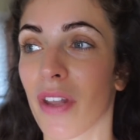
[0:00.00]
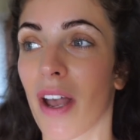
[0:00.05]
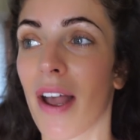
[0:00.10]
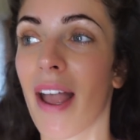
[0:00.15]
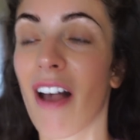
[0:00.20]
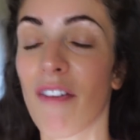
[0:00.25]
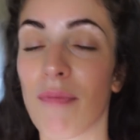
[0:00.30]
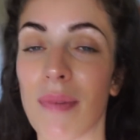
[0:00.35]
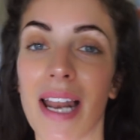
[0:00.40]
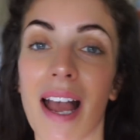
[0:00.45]
I
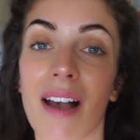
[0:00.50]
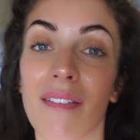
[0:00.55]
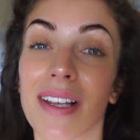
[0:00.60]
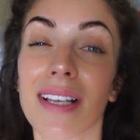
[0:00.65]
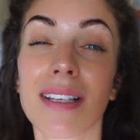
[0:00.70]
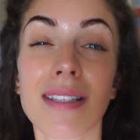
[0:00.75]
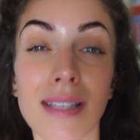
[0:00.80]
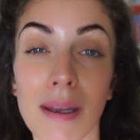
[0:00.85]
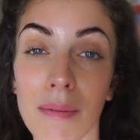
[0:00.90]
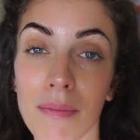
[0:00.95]
have been
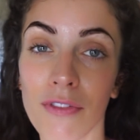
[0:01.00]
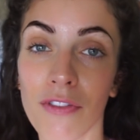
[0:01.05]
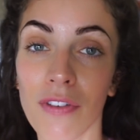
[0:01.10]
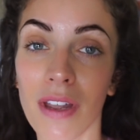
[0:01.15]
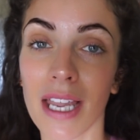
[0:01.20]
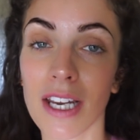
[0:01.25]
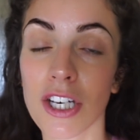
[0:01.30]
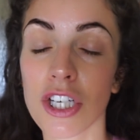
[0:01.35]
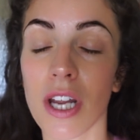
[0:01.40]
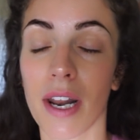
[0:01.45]
having some
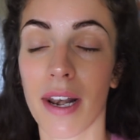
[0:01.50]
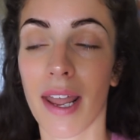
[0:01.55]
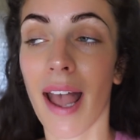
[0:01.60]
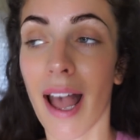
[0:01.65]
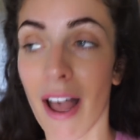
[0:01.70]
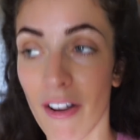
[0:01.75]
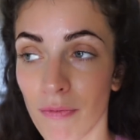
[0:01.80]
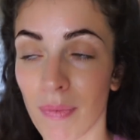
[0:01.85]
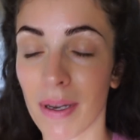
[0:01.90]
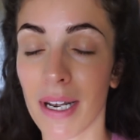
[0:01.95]
fish and I
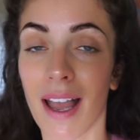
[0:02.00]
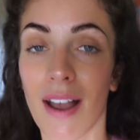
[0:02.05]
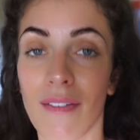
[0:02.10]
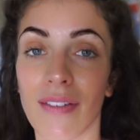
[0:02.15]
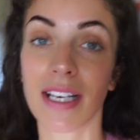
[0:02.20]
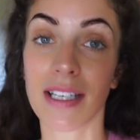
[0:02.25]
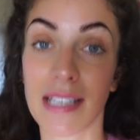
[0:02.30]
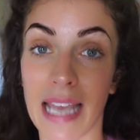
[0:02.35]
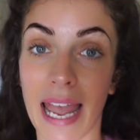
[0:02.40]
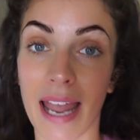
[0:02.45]
have been
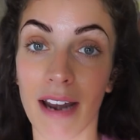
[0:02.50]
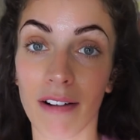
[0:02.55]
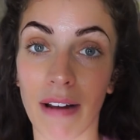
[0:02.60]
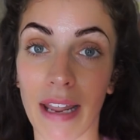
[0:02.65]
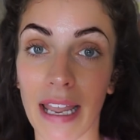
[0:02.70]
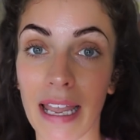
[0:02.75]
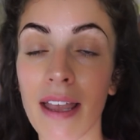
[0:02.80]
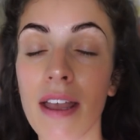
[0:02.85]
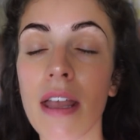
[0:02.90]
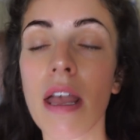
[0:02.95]
having
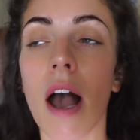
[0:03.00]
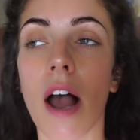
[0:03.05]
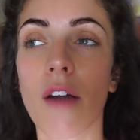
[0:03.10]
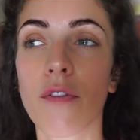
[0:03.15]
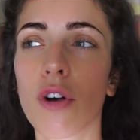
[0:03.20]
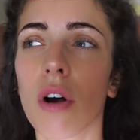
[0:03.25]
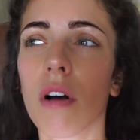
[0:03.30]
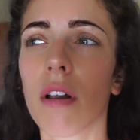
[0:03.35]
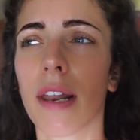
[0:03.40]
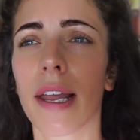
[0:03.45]
dairy.
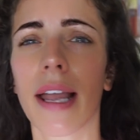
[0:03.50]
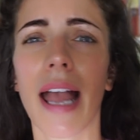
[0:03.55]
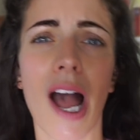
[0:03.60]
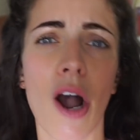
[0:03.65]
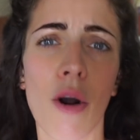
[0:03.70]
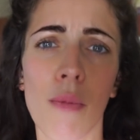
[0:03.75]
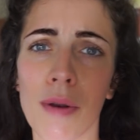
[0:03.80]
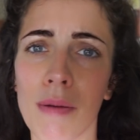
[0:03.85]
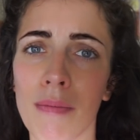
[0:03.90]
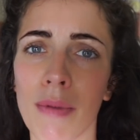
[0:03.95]
I've got like
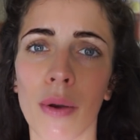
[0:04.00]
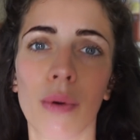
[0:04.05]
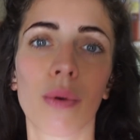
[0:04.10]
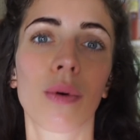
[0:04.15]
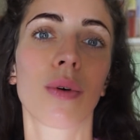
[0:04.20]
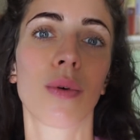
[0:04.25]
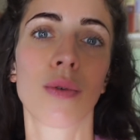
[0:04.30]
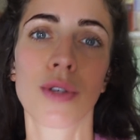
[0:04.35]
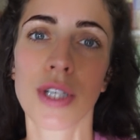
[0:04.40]
almond milk